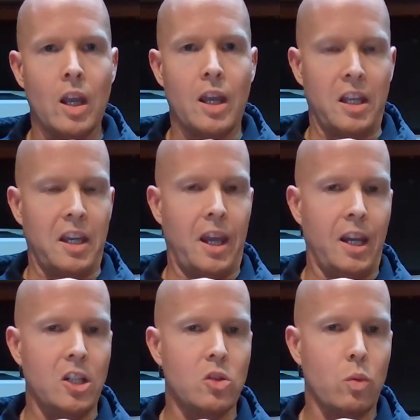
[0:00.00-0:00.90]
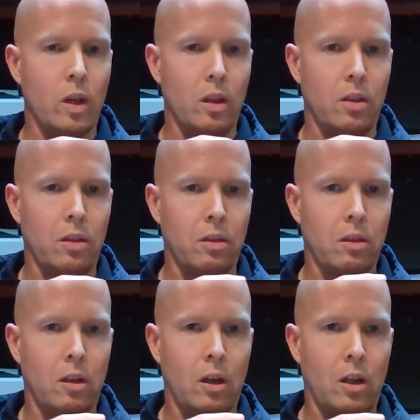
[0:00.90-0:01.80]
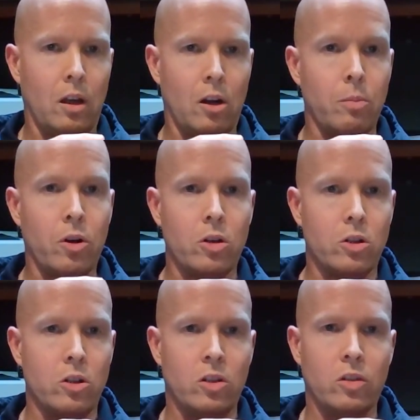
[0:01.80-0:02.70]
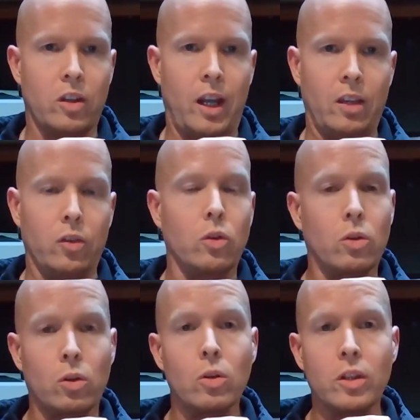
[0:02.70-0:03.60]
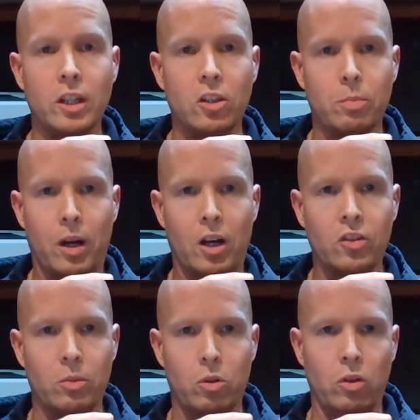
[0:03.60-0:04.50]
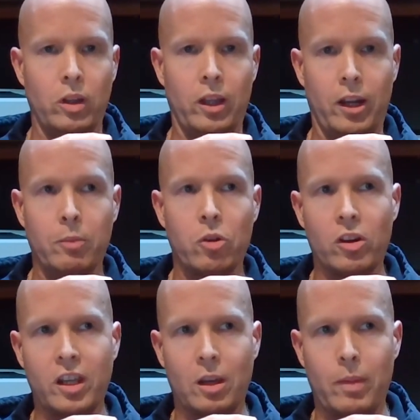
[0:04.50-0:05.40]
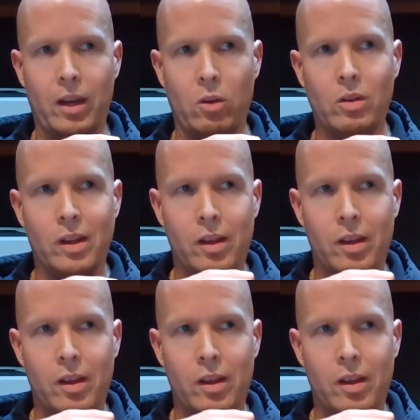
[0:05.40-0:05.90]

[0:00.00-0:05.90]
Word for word: engage with uh, our partners as early as possible and i'm talking about